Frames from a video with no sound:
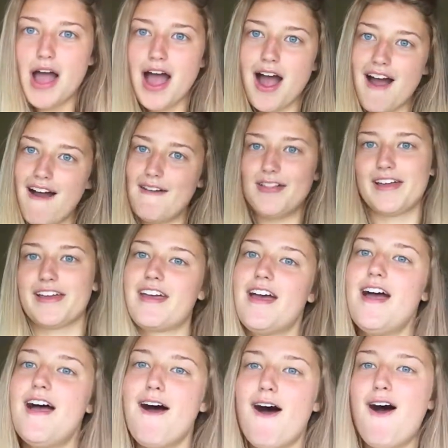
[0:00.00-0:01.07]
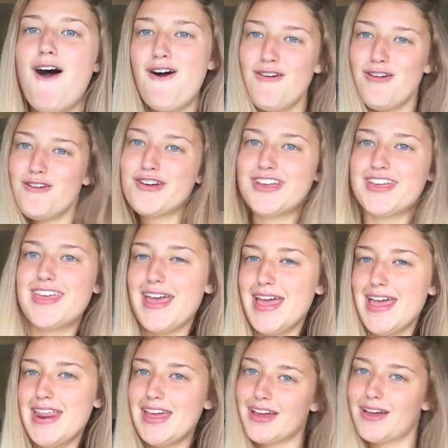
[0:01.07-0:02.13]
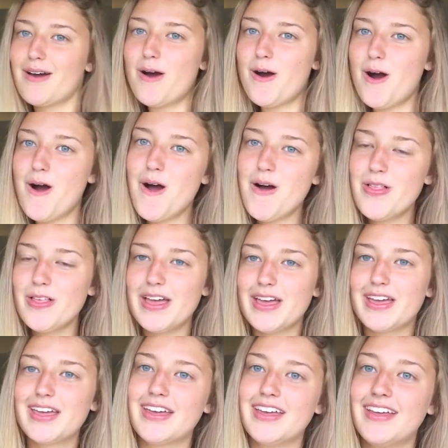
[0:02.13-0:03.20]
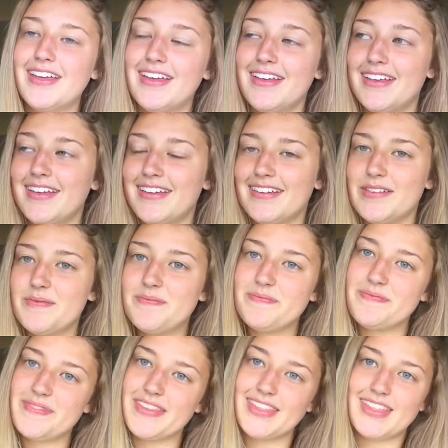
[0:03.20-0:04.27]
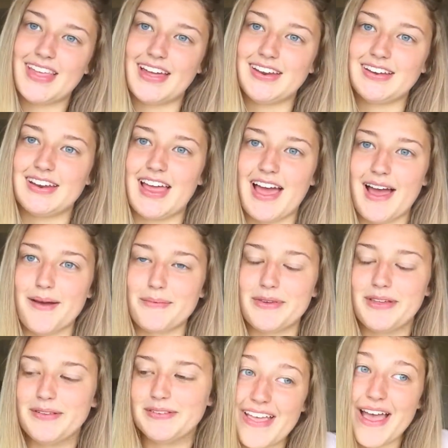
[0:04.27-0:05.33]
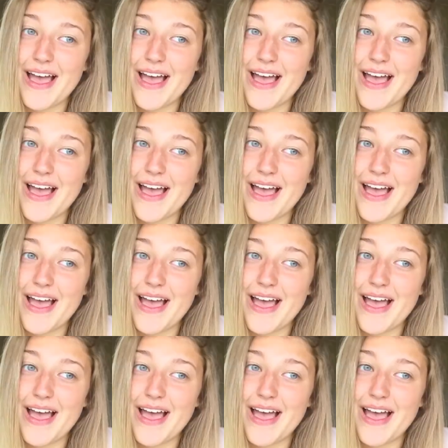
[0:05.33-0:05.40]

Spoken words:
wow, like all organic, all like, that didn't happen.